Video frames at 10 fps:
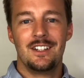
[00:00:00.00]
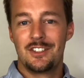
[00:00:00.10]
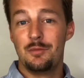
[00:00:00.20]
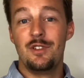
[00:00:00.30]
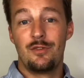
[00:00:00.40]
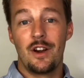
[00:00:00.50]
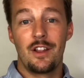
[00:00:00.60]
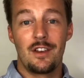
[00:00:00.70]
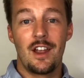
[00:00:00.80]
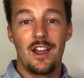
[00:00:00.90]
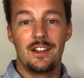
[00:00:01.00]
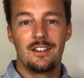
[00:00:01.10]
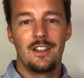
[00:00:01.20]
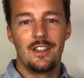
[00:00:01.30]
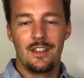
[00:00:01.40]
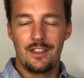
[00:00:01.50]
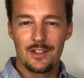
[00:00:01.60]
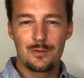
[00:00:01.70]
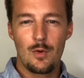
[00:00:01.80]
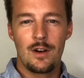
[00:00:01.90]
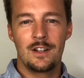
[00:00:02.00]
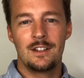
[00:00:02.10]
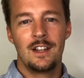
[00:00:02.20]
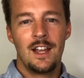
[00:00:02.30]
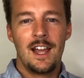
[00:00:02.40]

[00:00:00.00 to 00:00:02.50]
to be fight of the night. This one